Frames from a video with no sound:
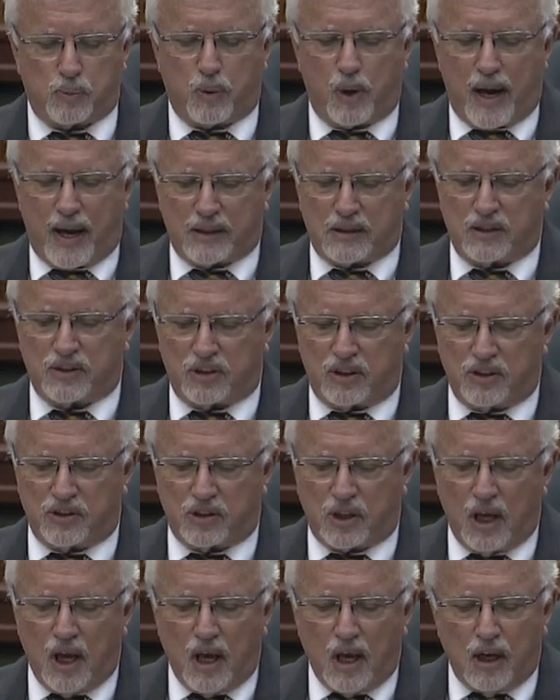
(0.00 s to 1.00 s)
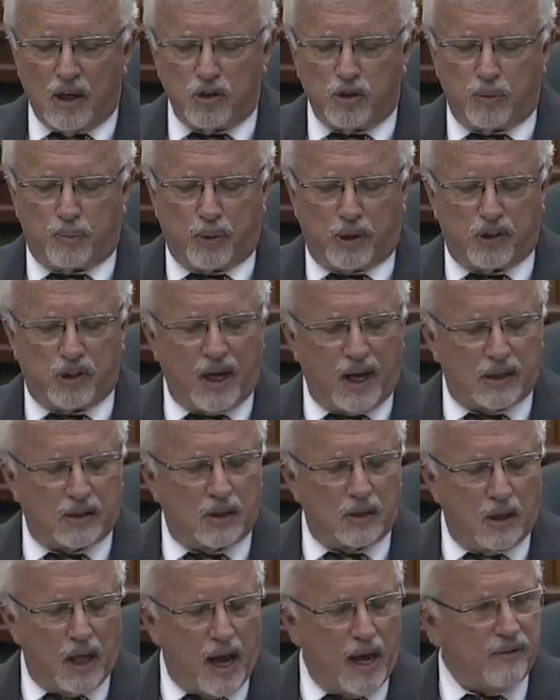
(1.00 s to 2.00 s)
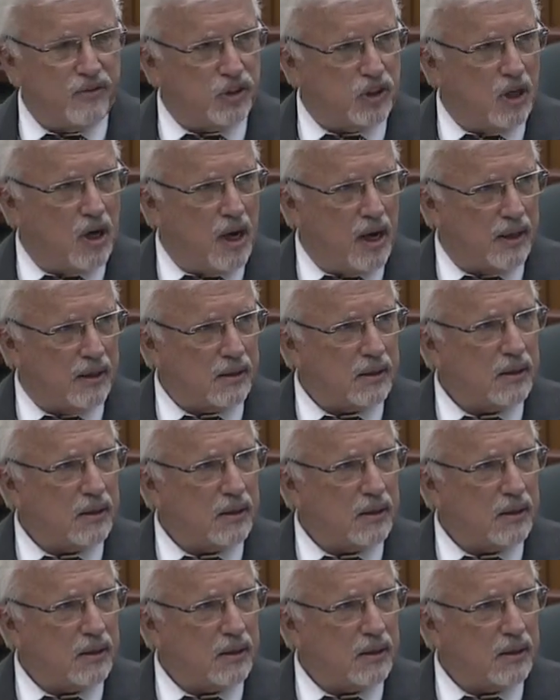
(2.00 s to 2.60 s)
practices to protect livestock